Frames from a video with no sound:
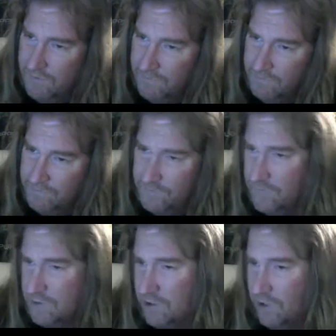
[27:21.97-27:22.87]

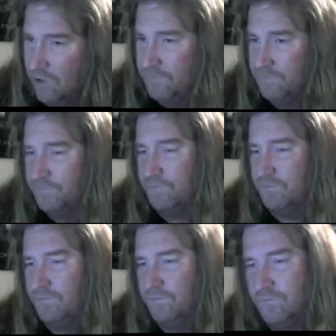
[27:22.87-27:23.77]
So,
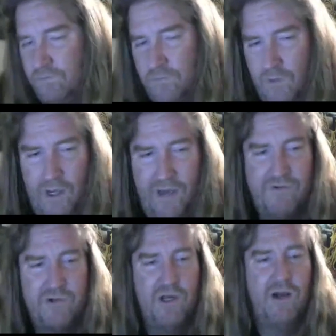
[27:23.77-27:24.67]
after
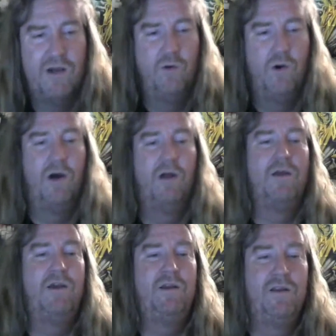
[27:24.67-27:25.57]
talking a while, he
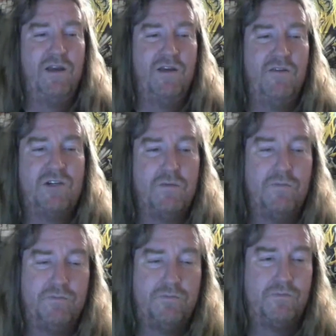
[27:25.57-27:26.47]
leaves.
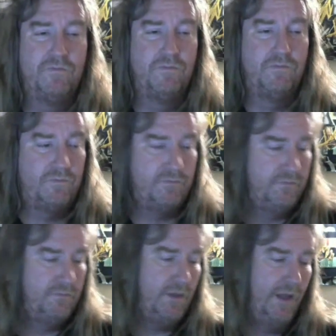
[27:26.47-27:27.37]

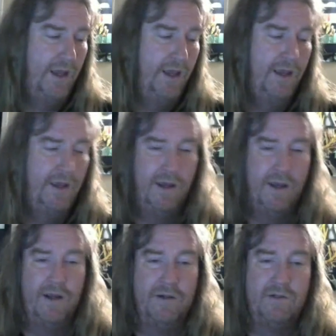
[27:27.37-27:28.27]

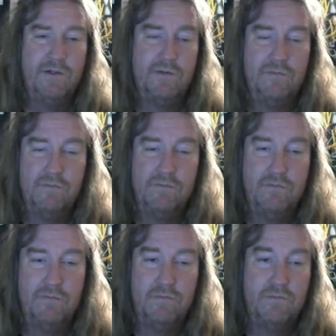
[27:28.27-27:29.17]
And
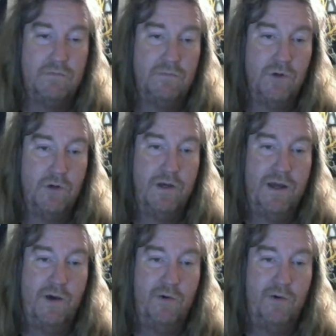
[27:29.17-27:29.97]
okay, now what?